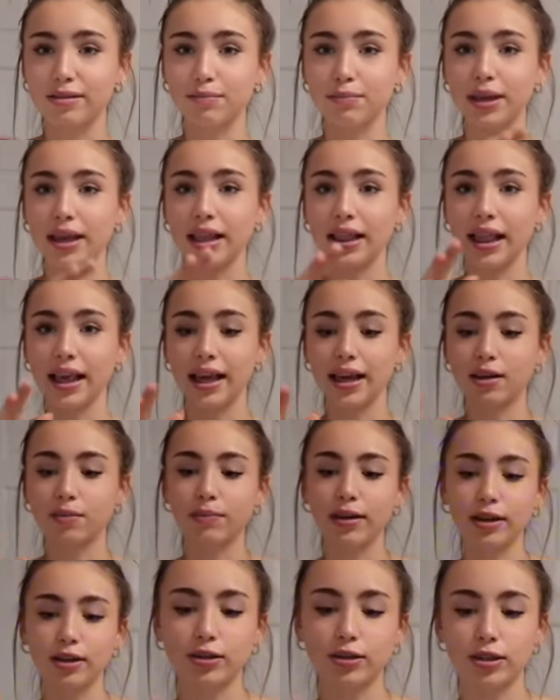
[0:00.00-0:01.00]
to be like
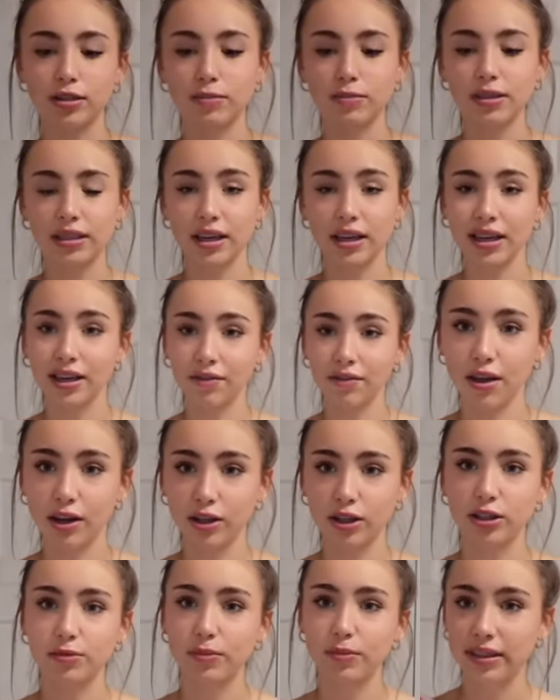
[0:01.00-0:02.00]
my Christmas Eve and
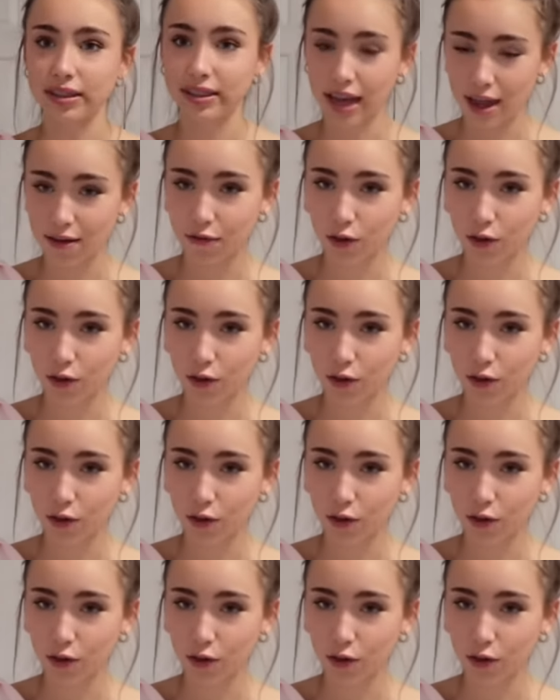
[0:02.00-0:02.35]
Christmas Day